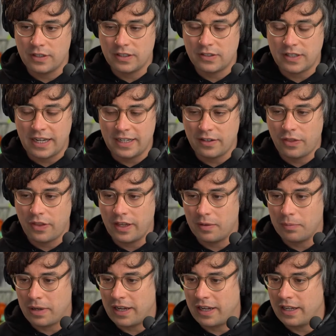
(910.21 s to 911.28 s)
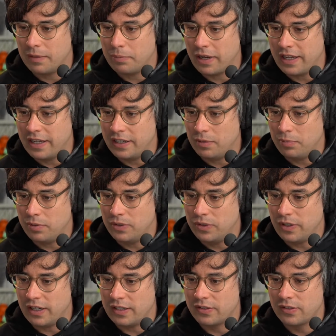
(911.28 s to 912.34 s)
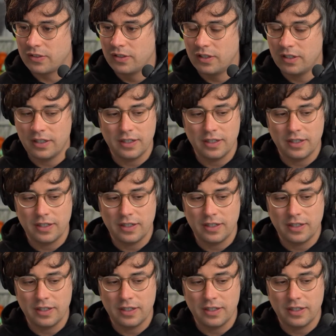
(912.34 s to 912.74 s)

signed thing by AWS.